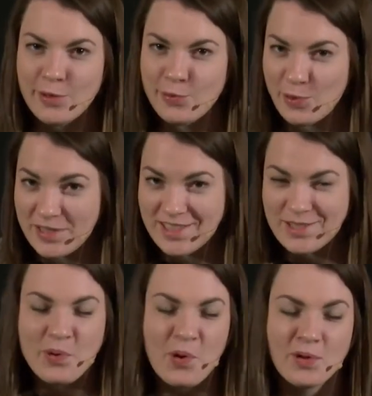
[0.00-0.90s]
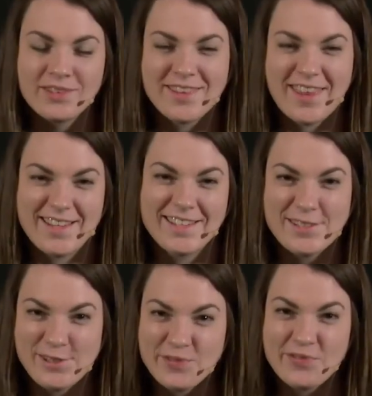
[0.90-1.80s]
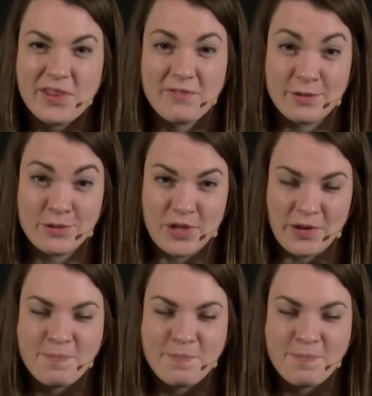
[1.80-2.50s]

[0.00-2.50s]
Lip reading: What is more than to look for the future?